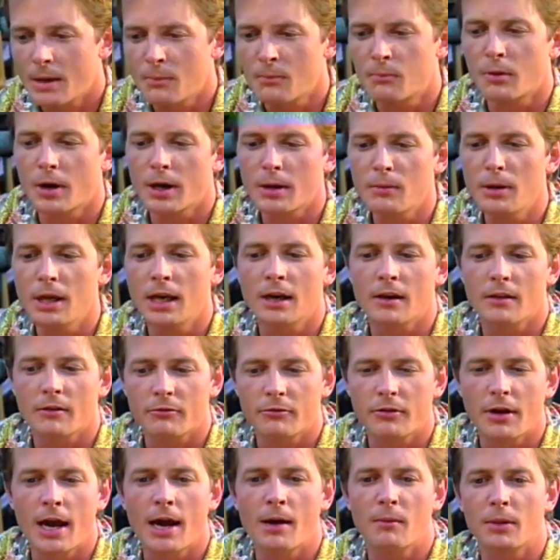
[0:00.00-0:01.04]
bring me into the
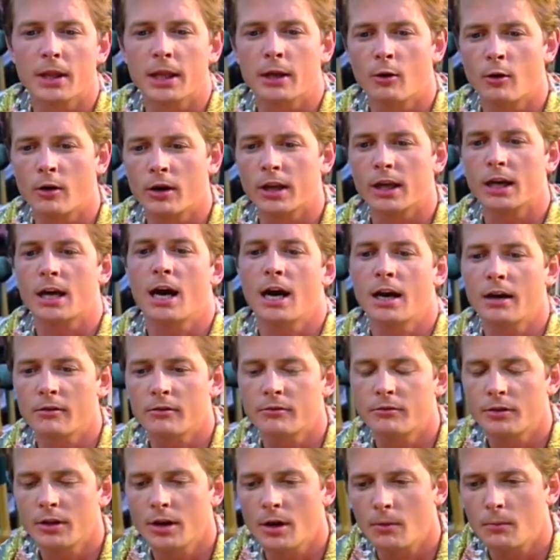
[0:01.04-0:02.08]
family in order to kind of,
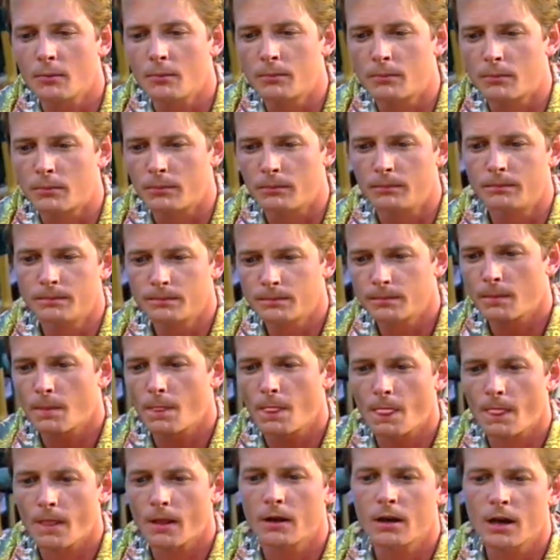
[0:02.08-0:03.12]
you know,
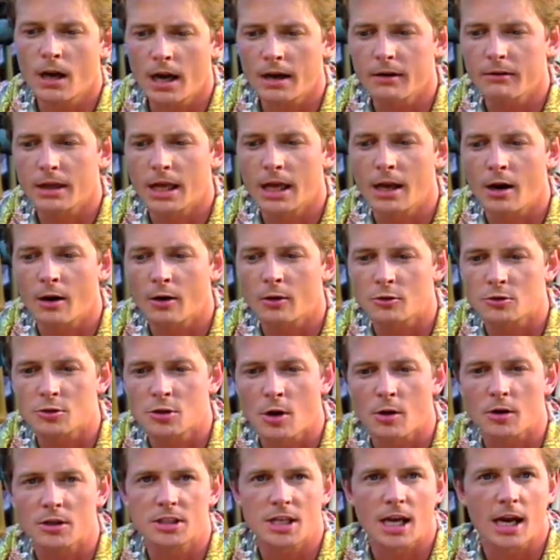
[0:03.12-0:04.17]
kind of get Uncle Joe
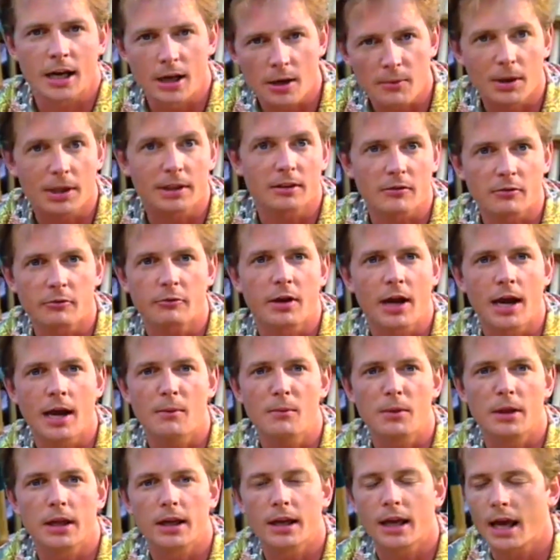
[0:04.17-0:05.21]
excited about the
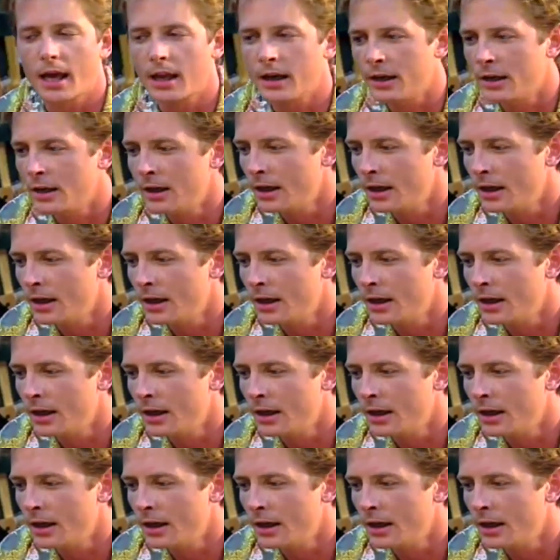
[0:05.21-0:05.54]
family again.